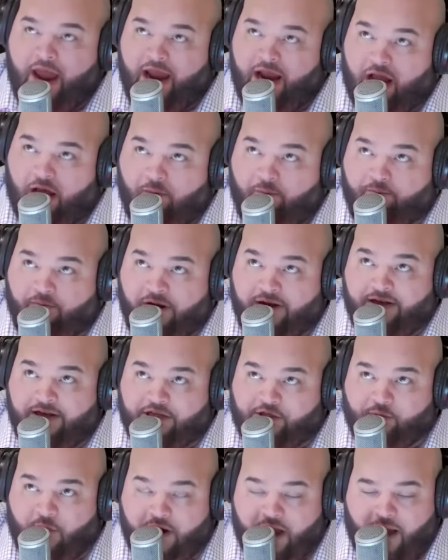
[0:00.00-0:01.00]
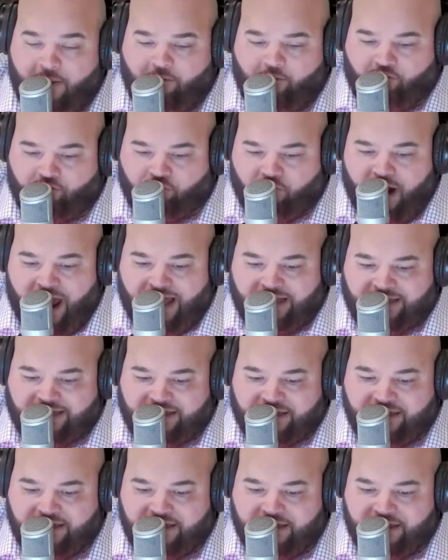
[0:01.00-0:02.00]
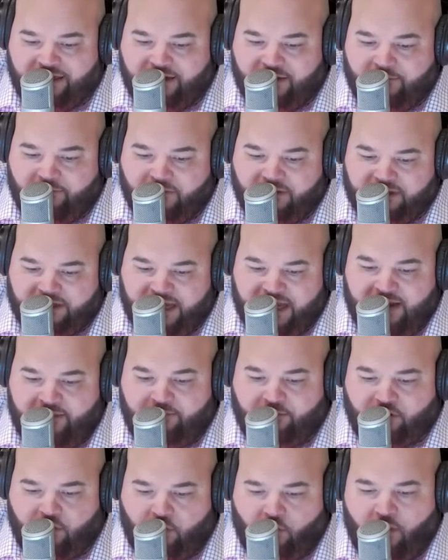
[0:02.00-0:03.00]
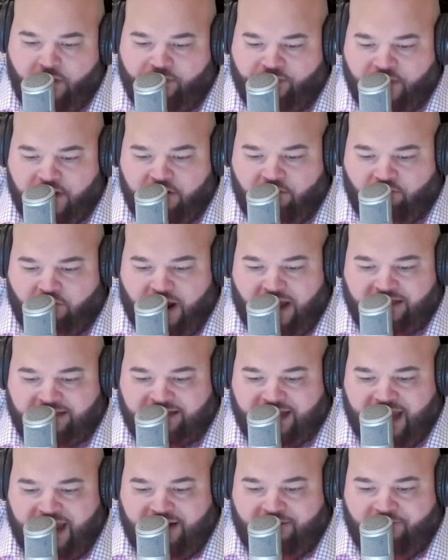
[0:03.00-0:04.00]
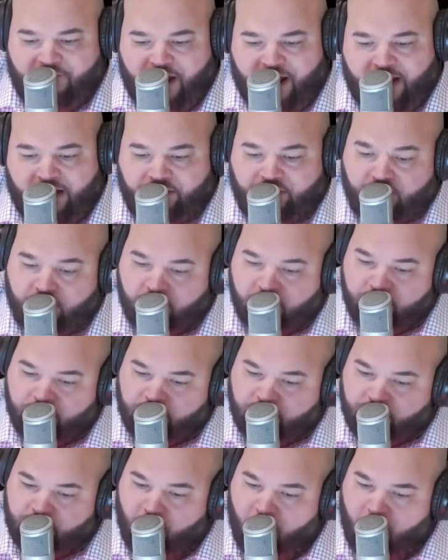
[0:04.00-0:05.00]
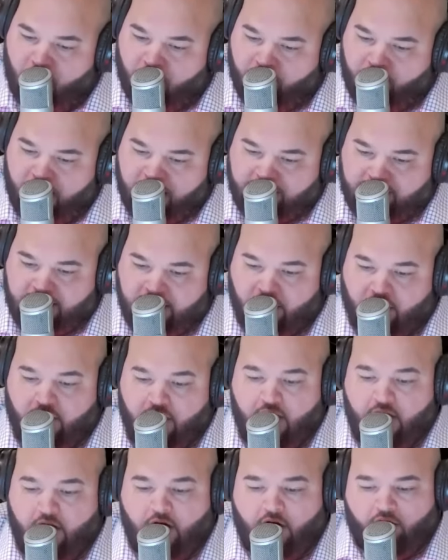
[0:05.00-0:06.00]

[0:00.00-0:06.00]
And I'll bring this one up rest teams with the rest advantage, small rest here.